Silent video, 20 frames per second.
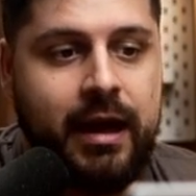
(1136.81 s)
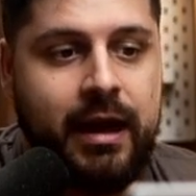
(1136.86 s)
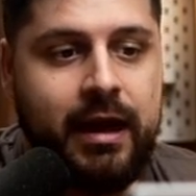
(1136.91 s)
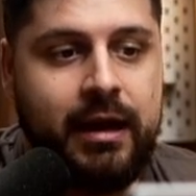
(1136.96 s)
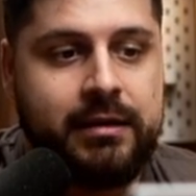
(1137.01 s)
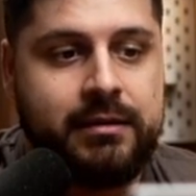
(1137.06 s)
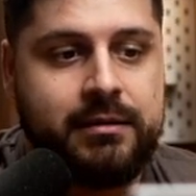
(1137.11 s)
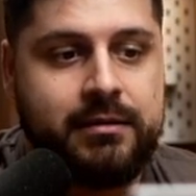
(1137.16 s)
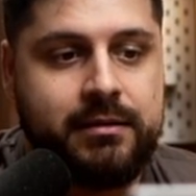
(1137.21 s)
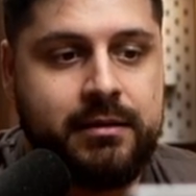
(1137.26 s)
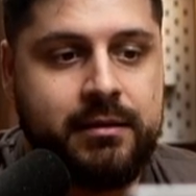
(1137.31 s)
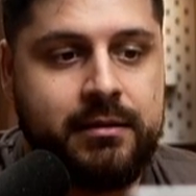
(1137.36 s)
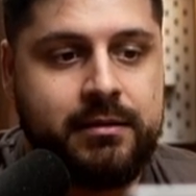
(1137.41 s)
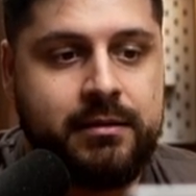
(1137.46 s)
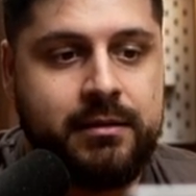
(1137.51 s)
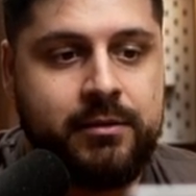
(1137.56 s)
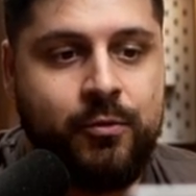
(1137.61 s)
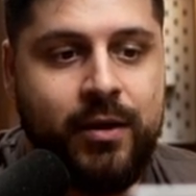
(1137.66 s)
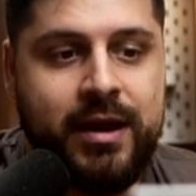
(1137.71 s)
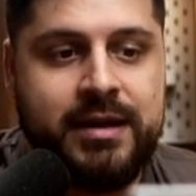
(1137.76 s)
and uh,
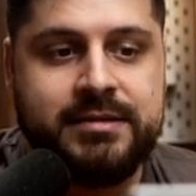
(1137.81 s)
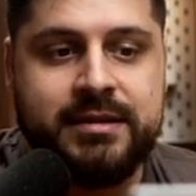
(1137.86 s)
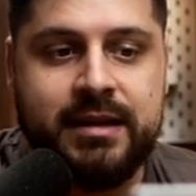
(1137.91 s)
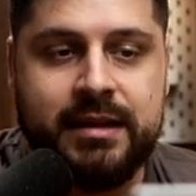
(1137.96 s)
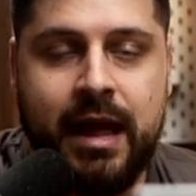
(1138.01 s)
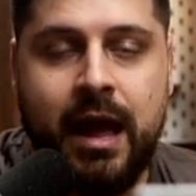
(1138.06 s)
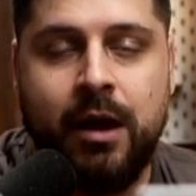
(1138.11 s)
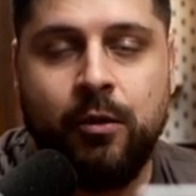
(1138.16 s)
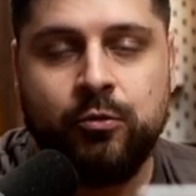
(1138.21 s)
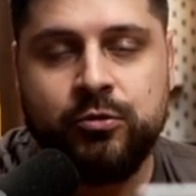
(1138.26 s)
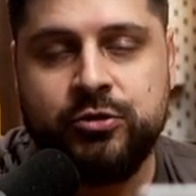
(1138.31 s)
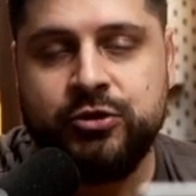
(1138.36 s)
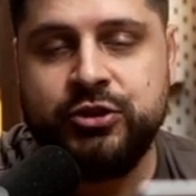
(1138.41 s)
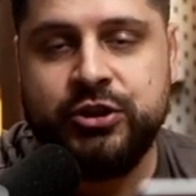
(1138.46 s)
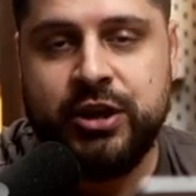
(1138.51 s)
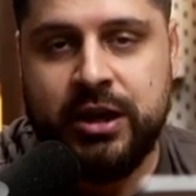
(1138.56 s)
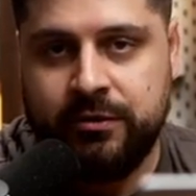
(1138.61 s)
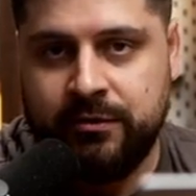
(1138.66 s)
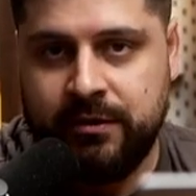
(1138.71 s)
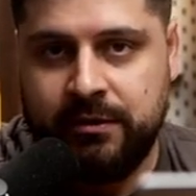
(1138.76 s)
the ways that I would
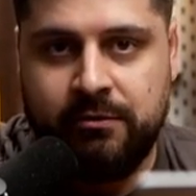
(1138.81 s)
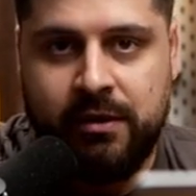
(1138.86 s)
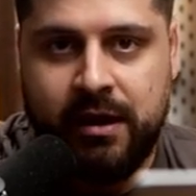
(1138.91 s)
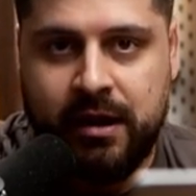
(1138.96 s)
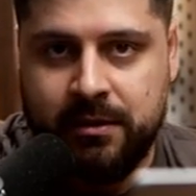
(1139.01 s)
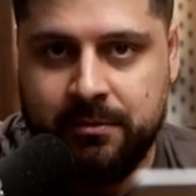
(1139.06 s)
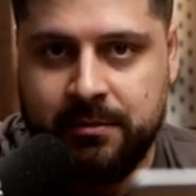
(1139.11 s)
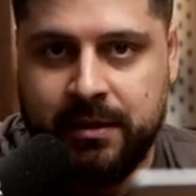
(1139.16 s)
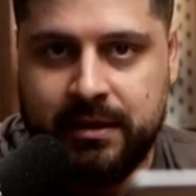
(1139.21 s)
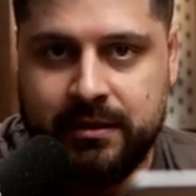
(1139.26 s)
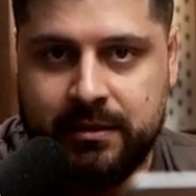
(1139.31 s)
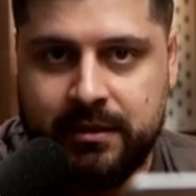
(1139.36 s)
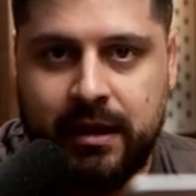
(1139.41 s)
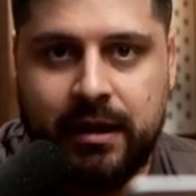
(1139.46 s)
generally recommend.